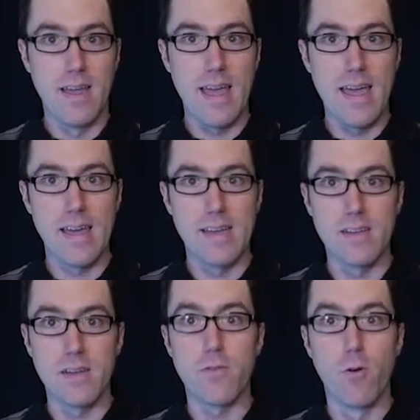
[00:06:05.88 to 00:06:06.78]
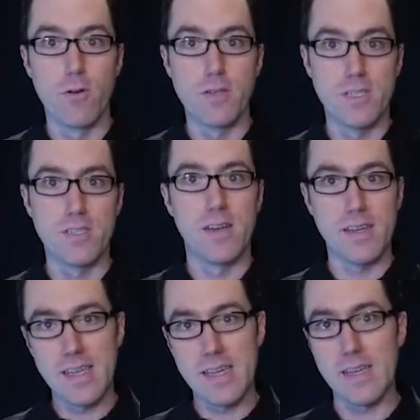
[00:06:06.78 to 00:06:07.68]
And of course,
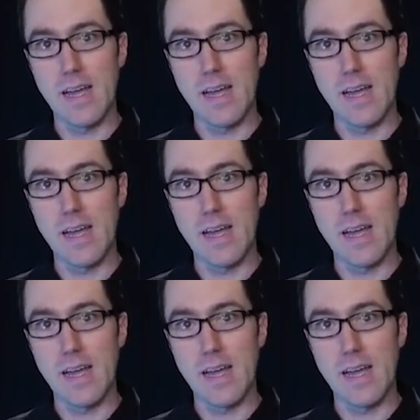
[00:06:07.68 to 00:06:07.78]
again,